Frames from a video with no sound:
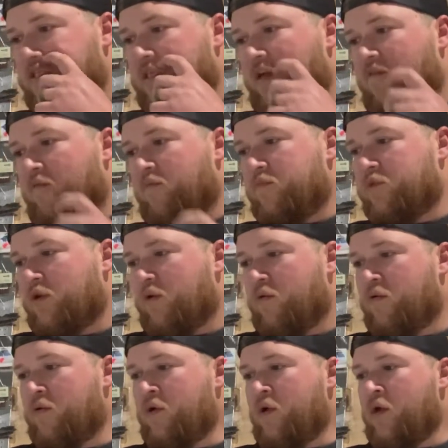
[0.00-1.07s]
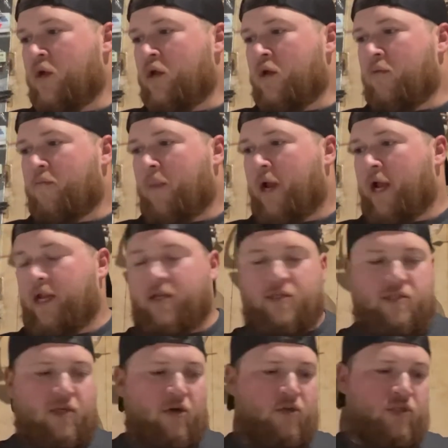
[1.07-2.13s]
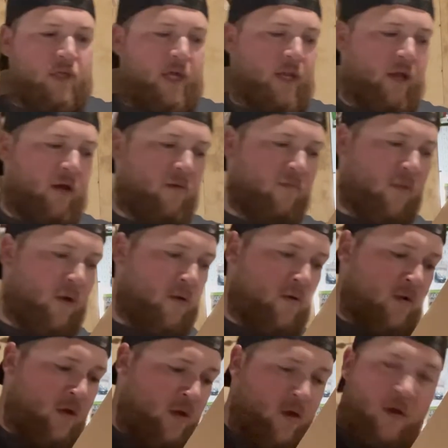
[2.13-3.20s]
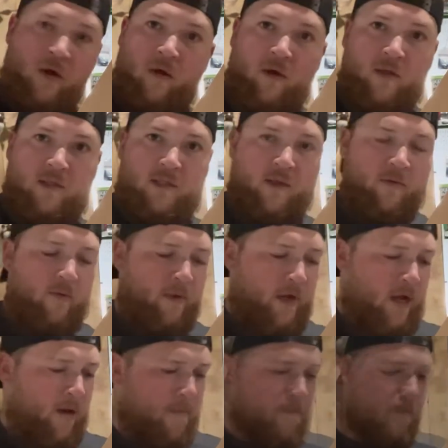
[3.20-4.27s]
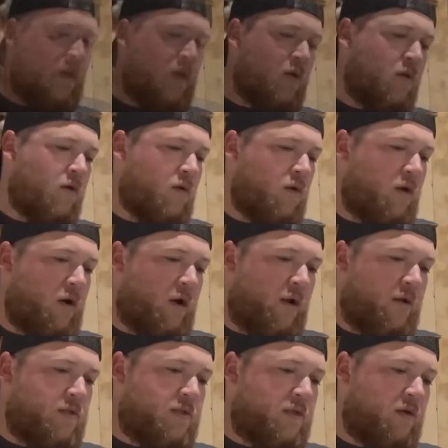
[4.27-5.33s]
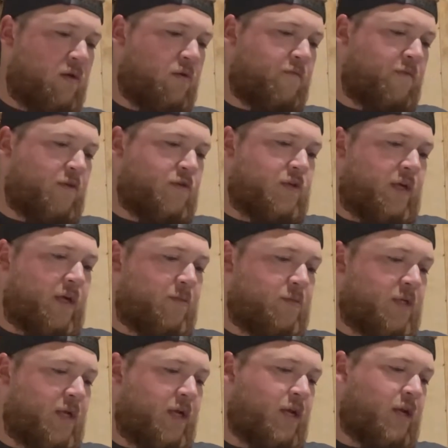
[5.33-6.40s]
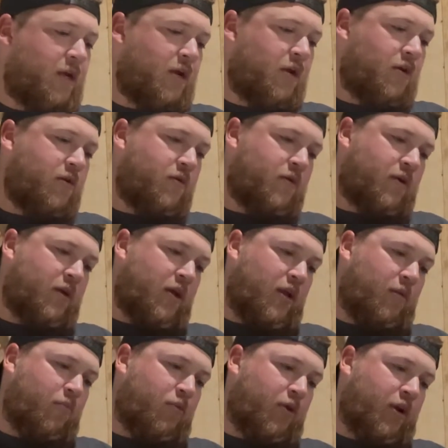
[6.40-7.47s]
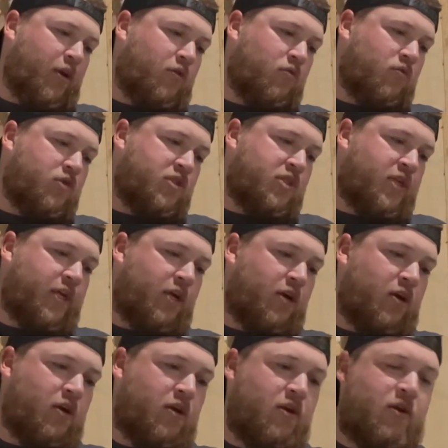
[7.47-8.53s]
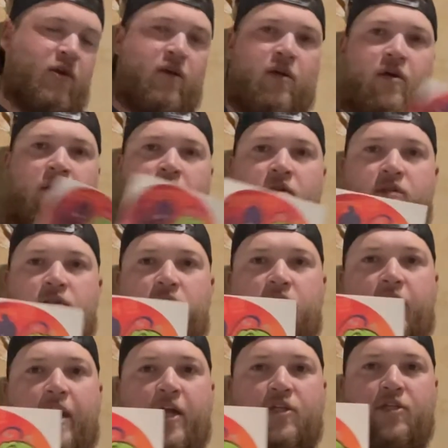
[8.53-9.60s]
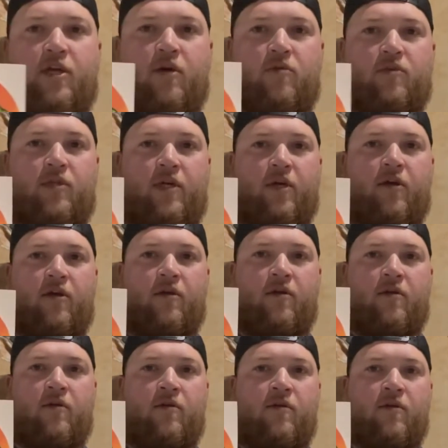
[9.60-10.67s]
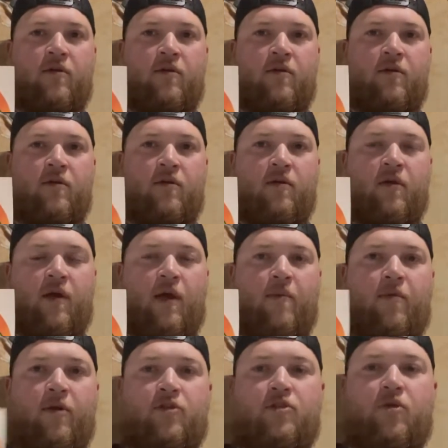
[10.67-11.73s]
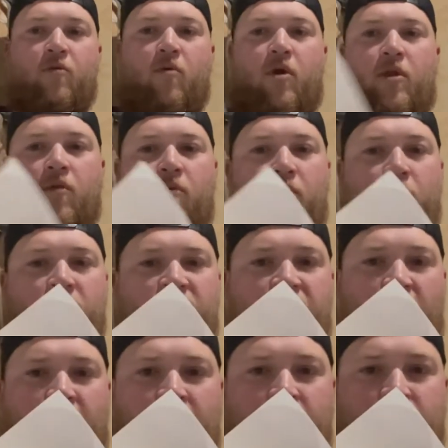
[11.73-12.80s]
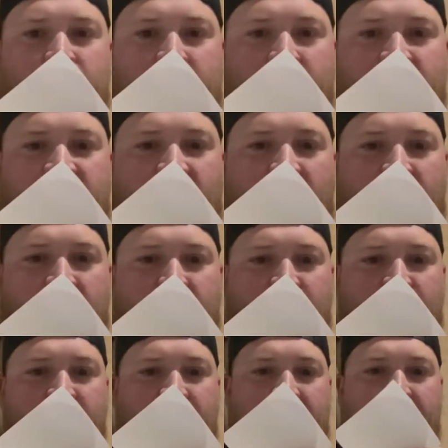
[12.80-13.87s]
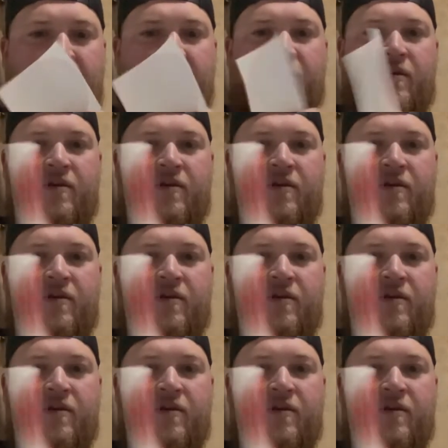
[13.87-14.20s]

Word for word: of them, so might have to search that up, but let's see what we got. All right, so first thing I'm seeing here, got a pretty cool sticker, Catchco sticker. I'm not sure what in the world he's fighting. Looks like he's fighting a jig.